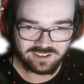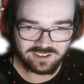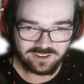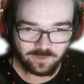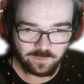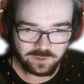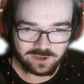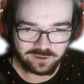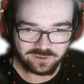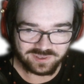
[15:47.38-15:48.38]
not
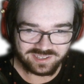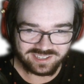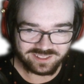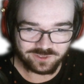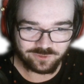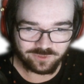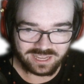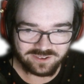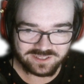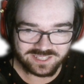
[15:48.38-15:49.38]
being good are these
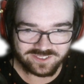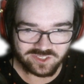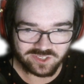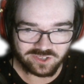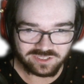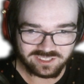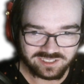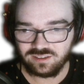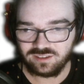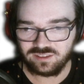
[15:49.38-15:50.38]
flowers that she's holding.
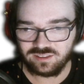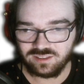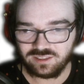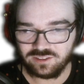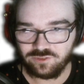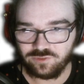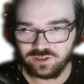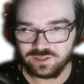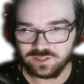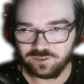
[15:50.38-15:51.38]
Like, this
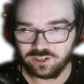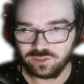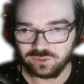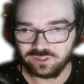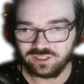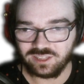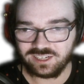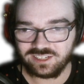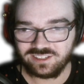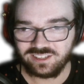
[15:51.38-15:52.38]
figure's incredible. Like,